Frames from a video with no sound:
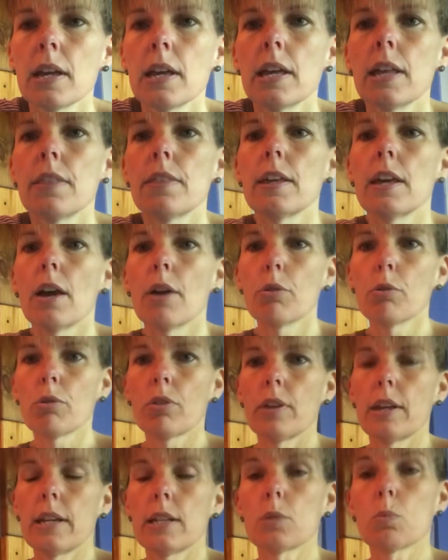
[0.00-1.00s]
The other
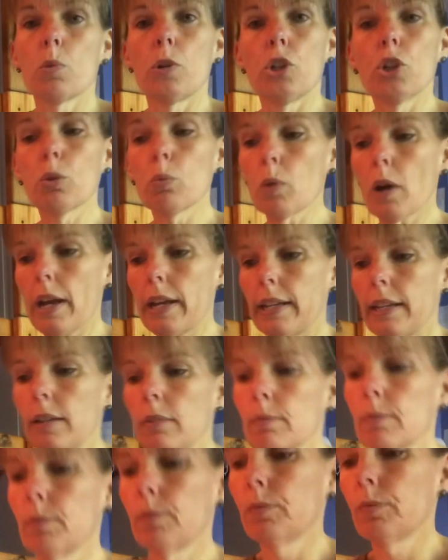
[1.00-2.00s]
thing is when you're writing,
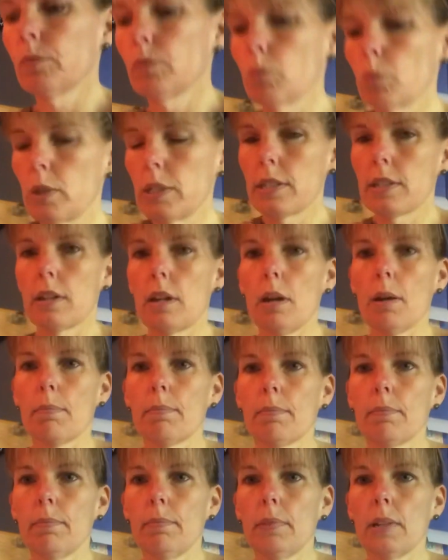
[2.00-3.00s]
we sit up
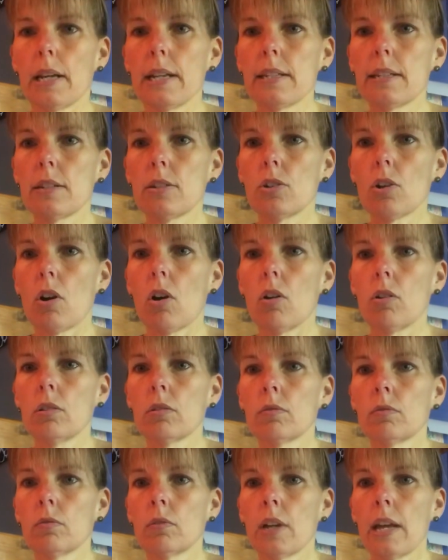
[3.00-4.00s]
nice and tall,
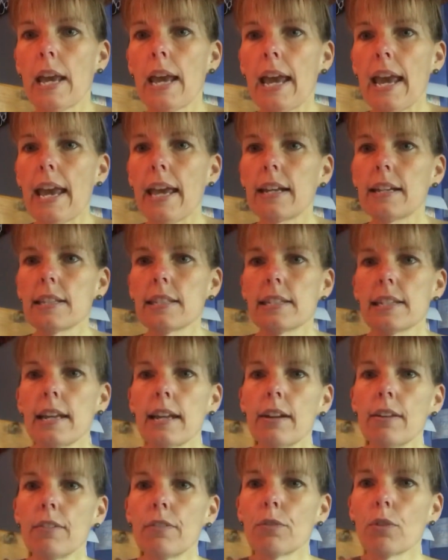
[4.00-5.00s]
and instead
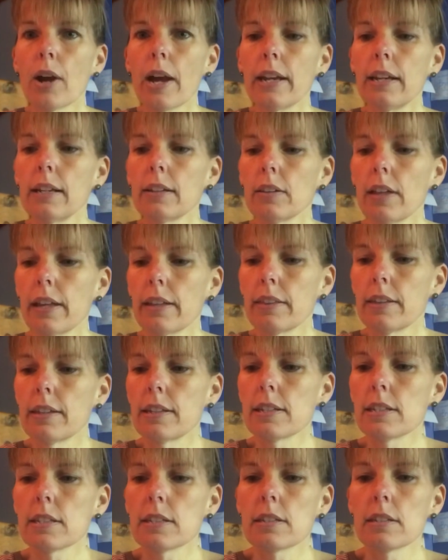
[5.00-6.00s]
of writing like
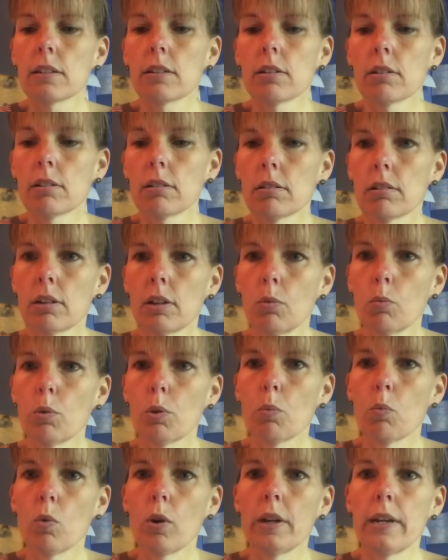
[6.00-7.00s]
this with
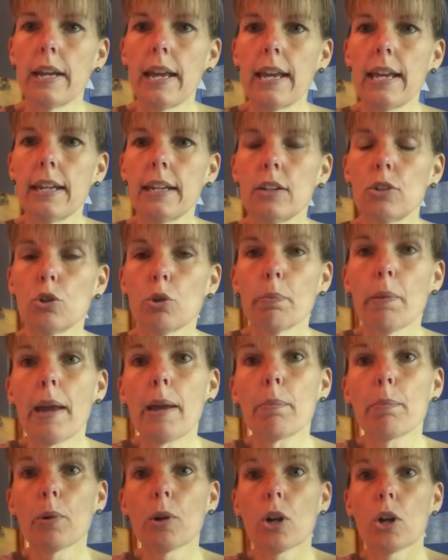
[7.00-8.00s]
one hand and your
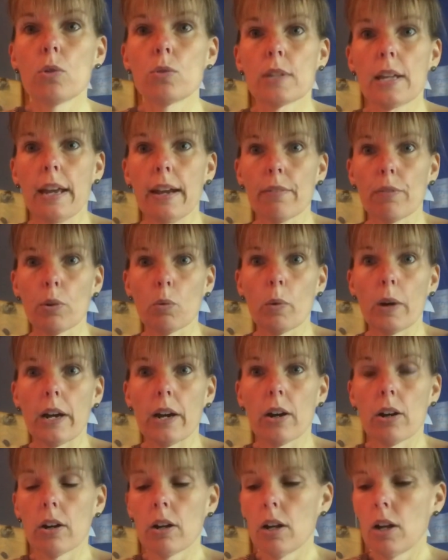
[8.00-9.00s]
paper goes
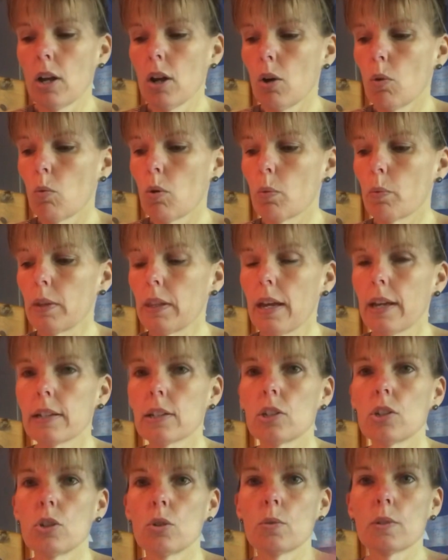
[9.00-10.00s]
everywhere, what we like
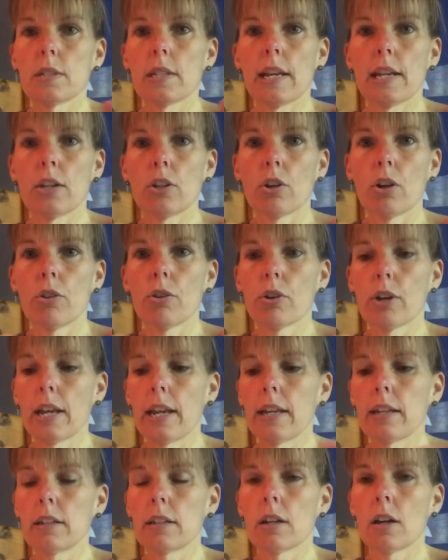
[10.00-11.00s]
to do is take your other
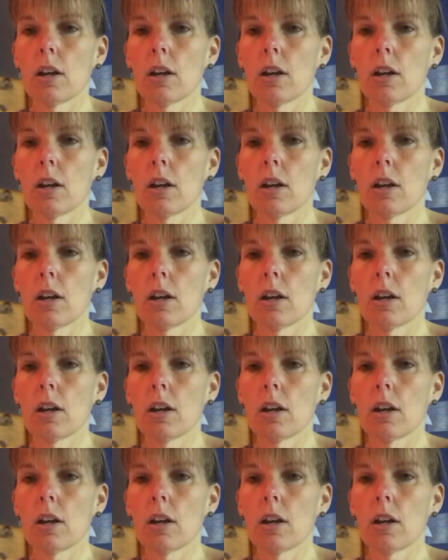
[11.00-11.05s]
hand,